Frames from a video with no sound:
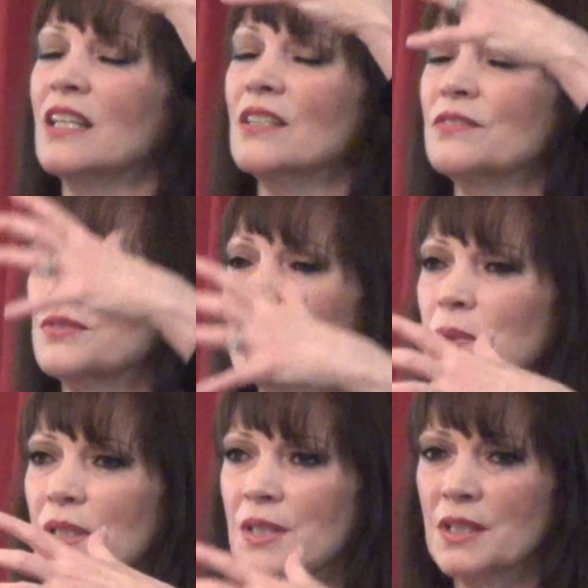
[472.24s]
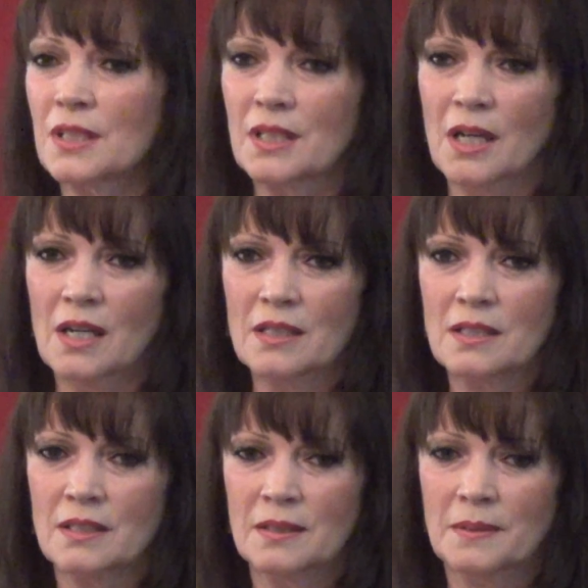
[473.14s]
love with
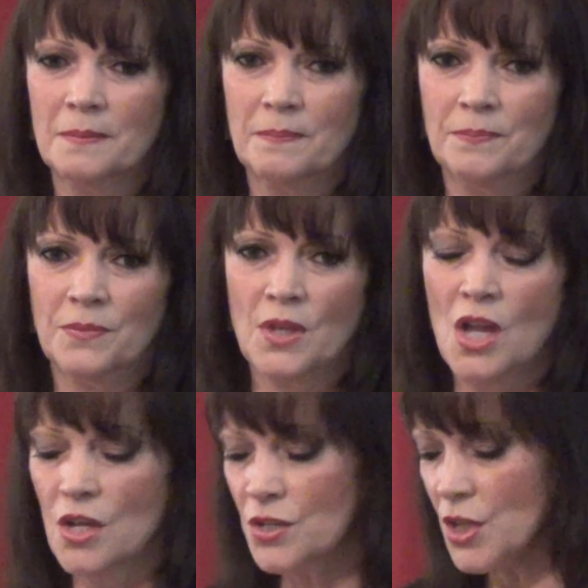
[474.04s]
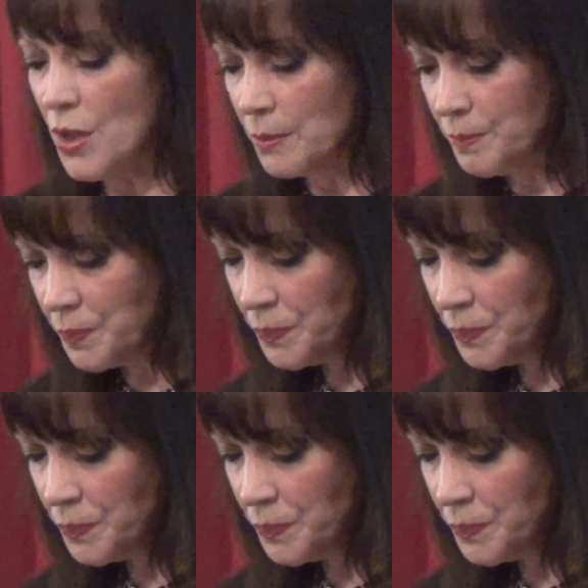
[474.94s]
God. So,